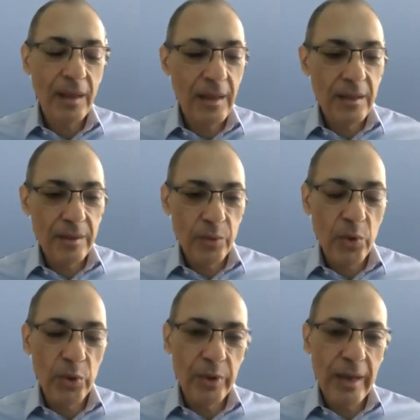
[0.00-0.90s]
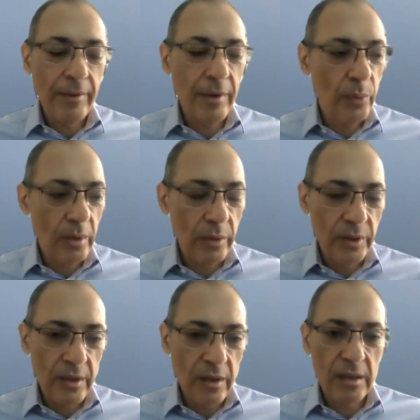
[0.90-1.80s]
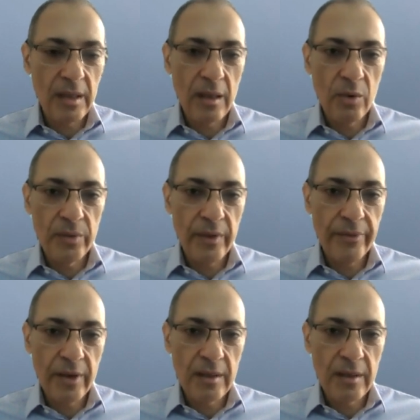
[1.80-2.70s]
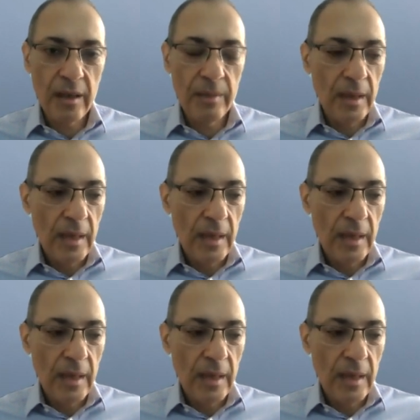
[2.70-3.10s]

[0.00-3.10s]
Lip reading: It's good to it while you're discussing the nose for the first time.